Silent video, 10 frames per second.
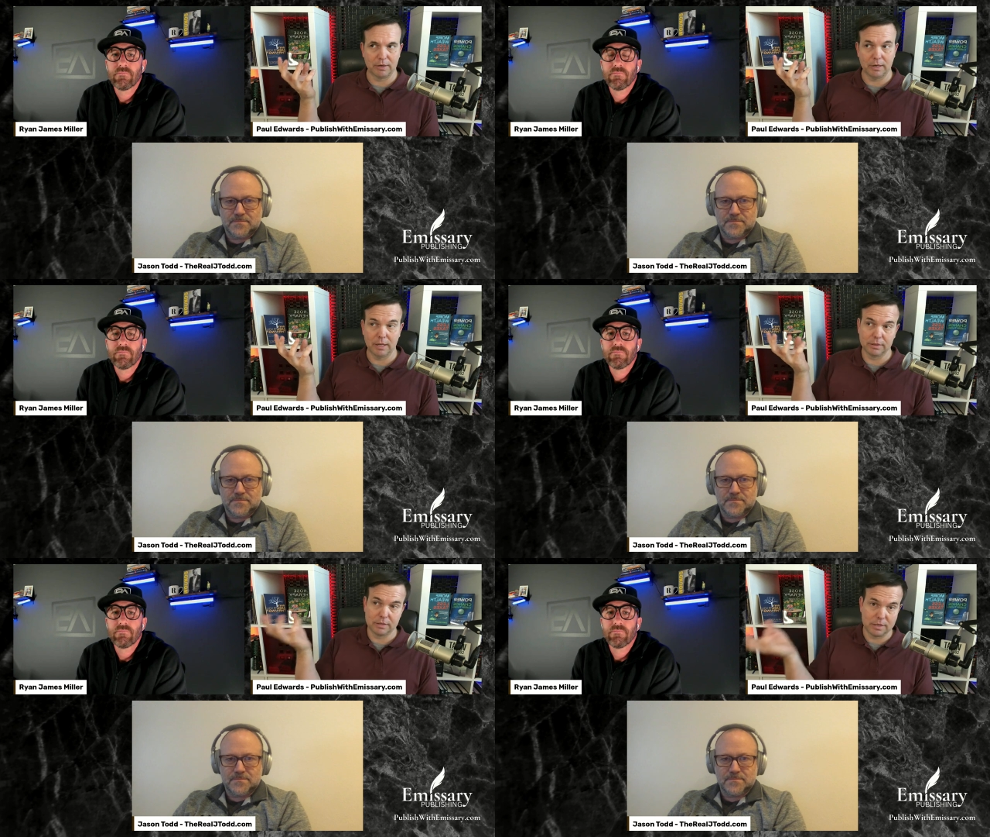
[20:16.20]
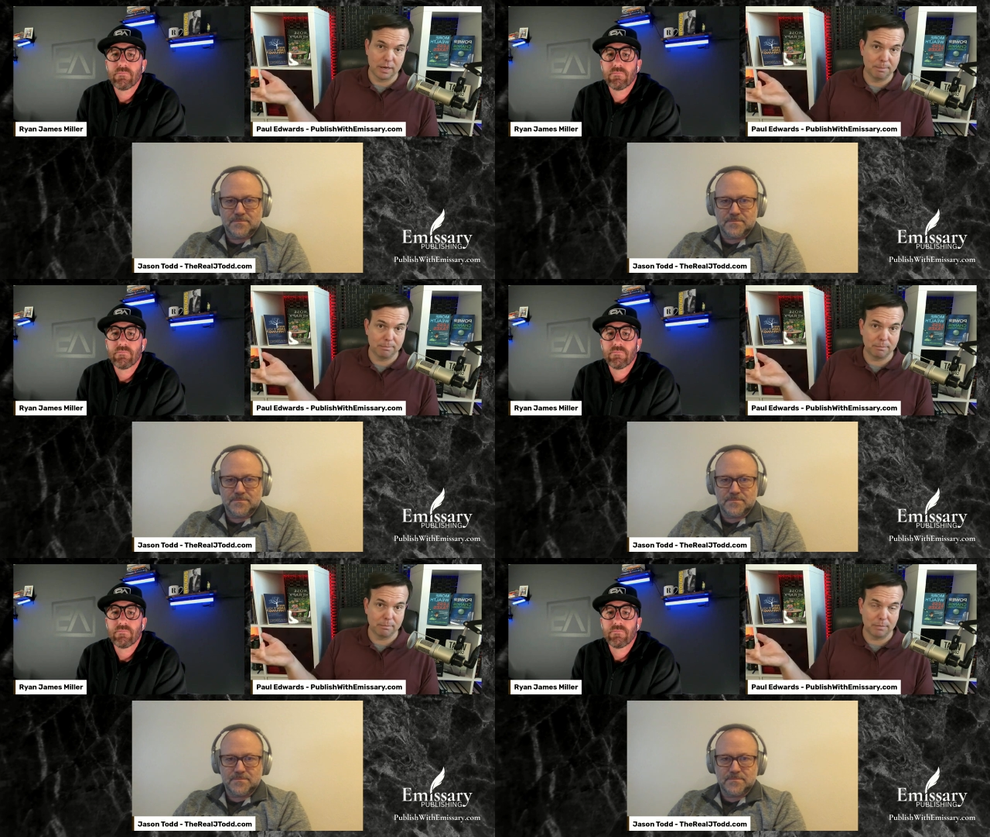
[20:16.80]
Speaker 1: it at the
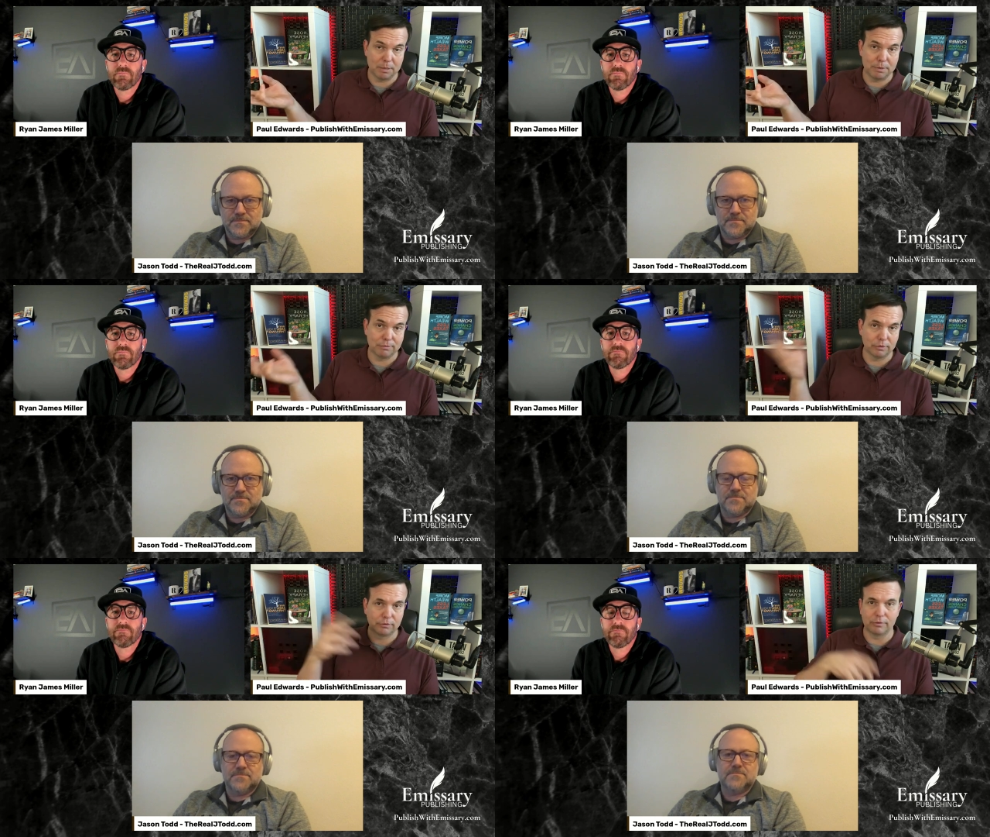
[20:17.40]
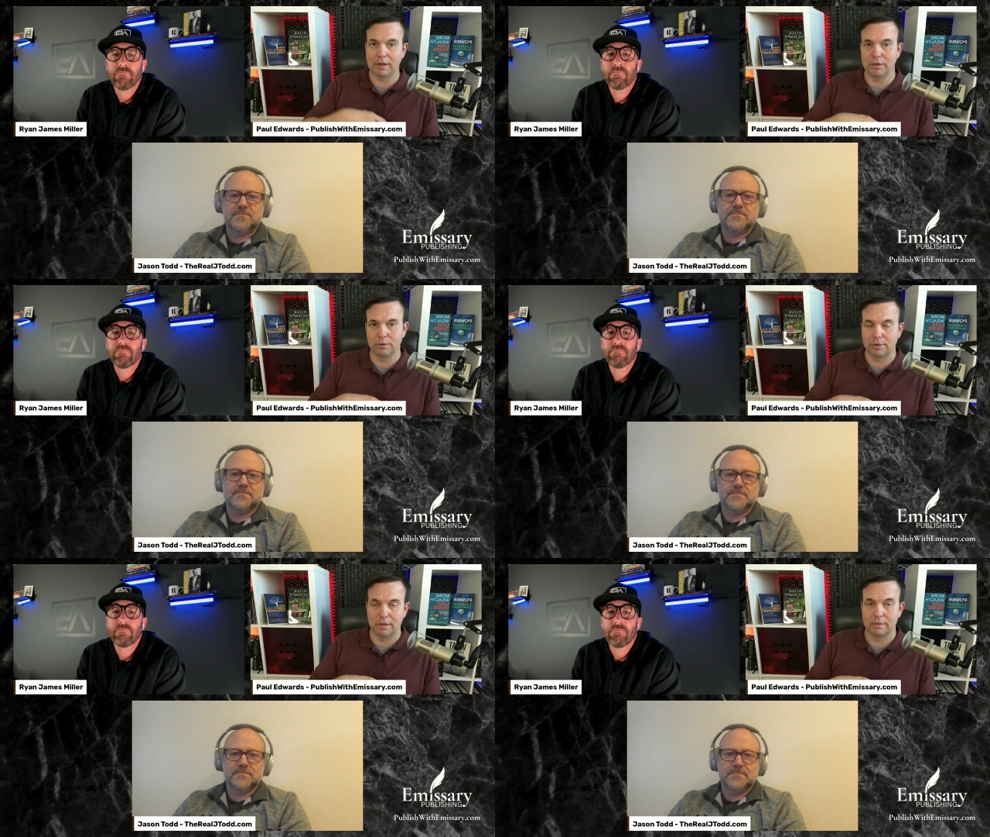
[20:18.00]
time maybe versus how
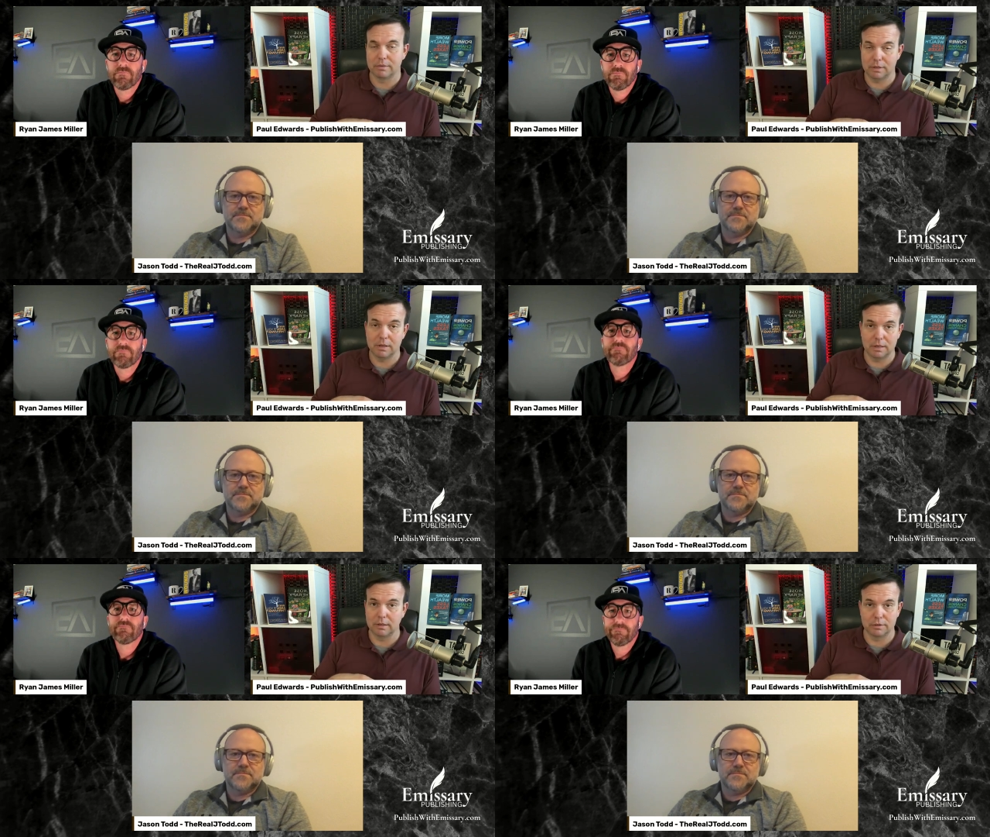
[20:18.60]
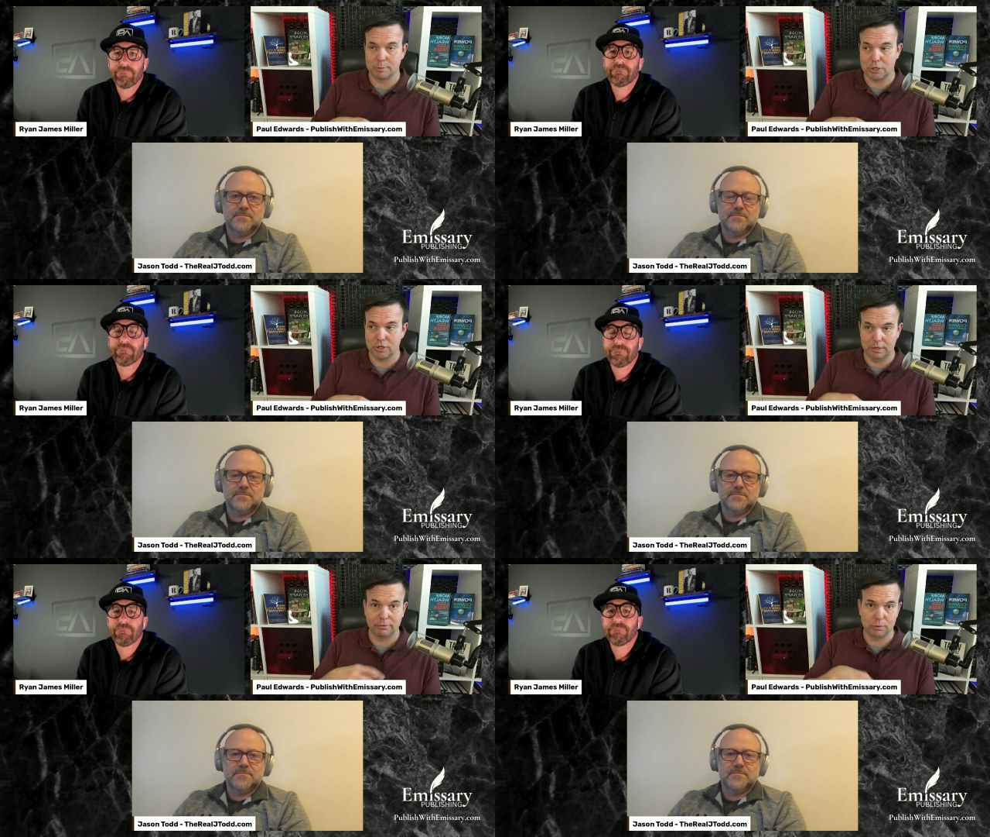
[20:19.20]
you
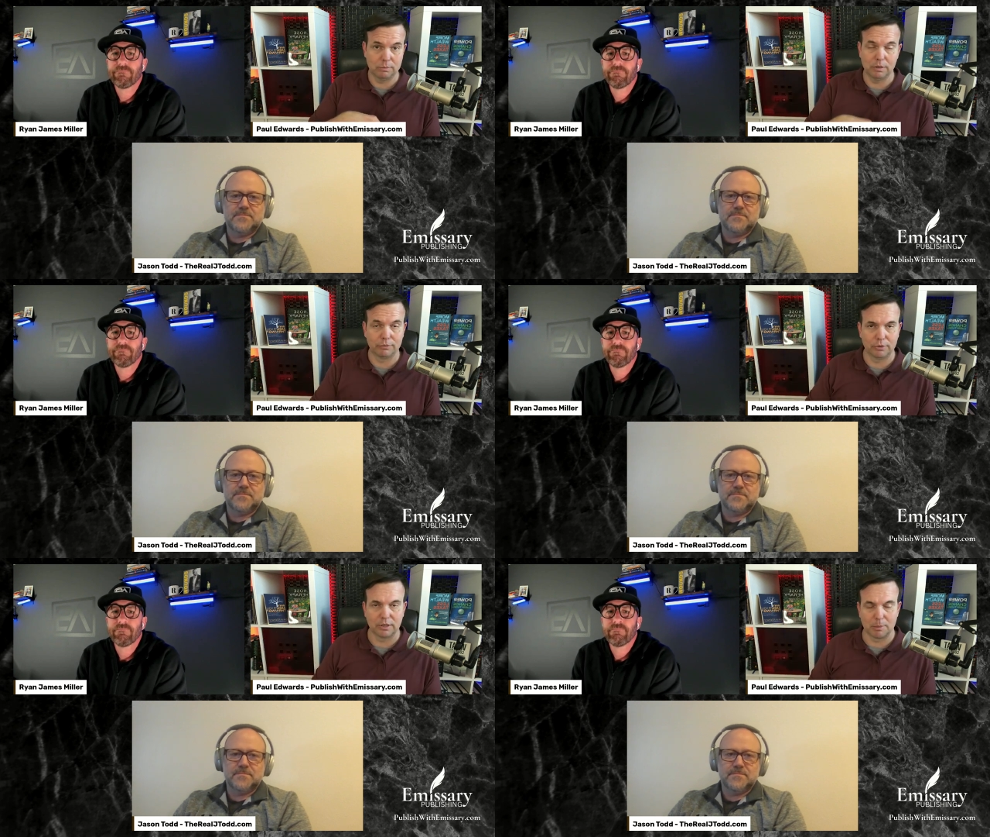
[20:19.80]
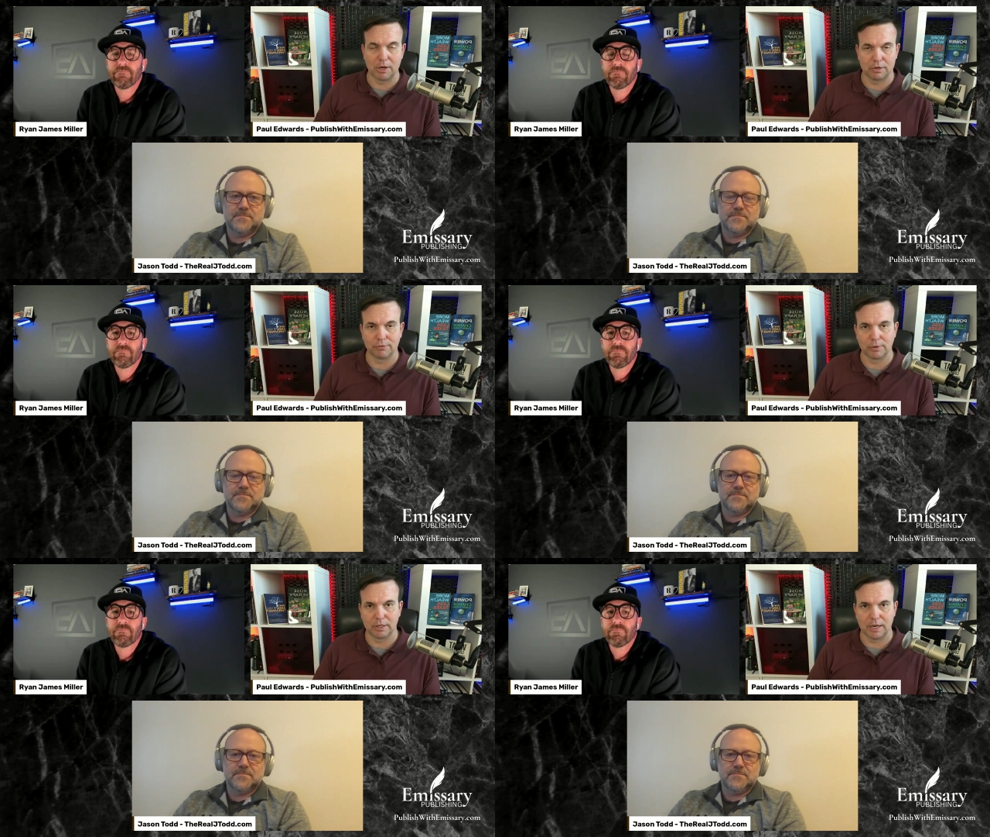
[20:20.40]
especially if you if you think about it
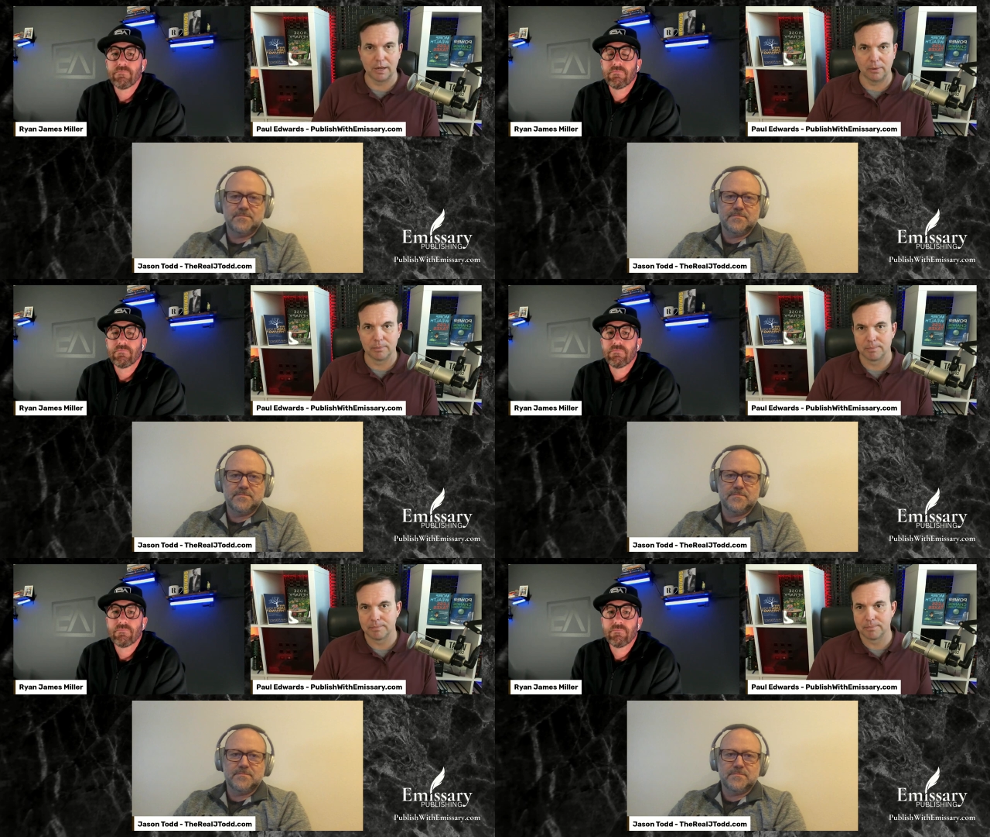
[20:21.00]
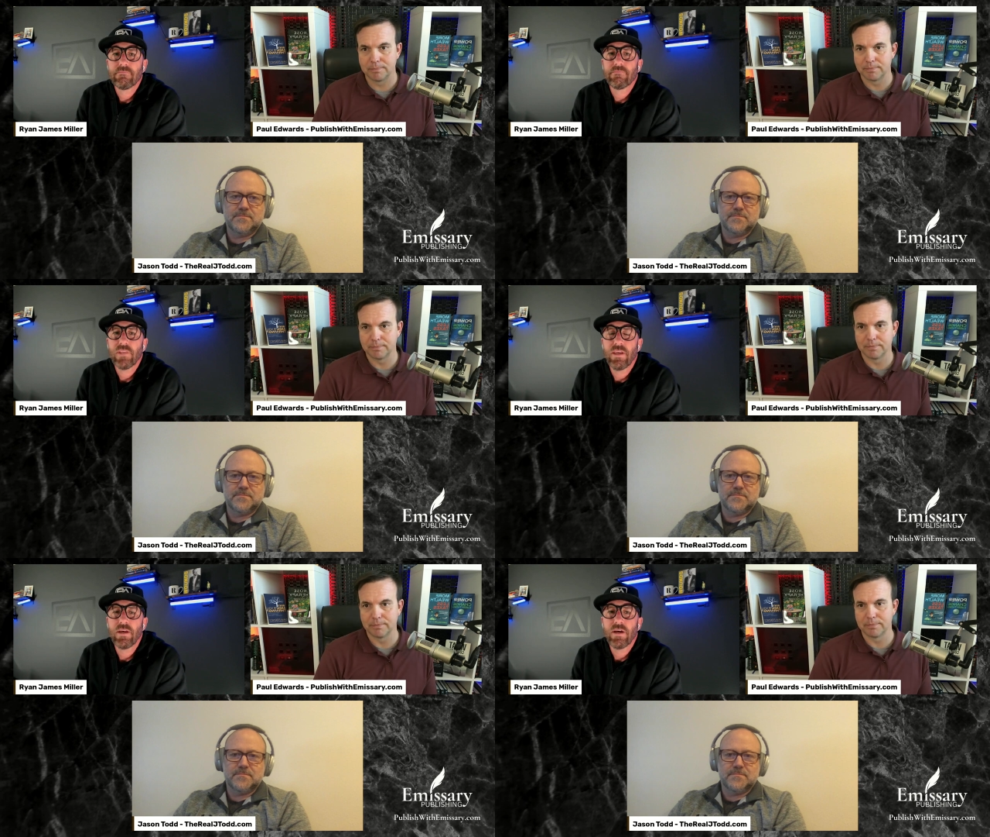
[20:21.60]
differently now
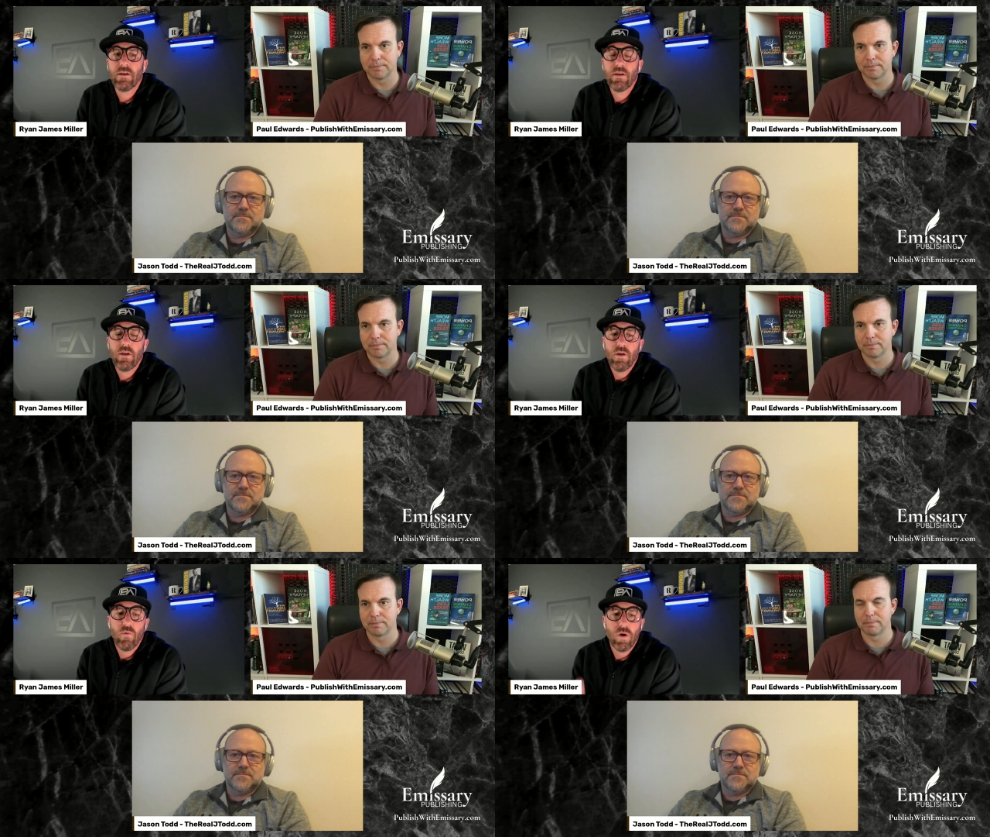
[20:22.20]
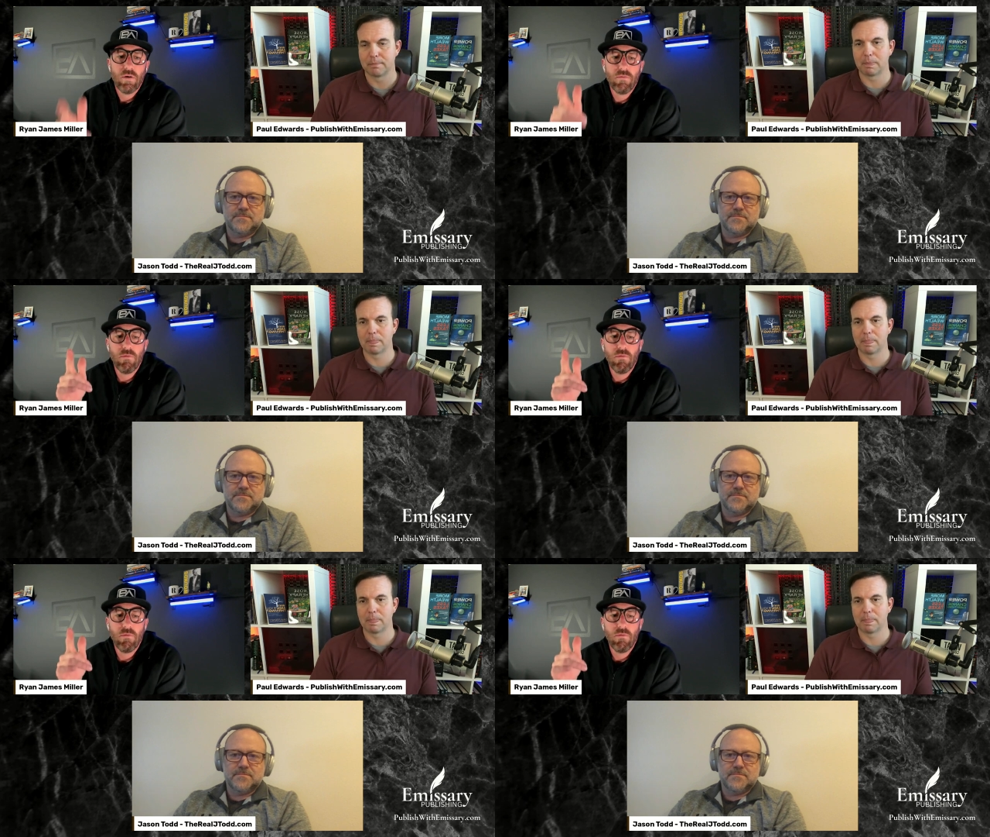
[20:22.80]
Speaker 2: yeah well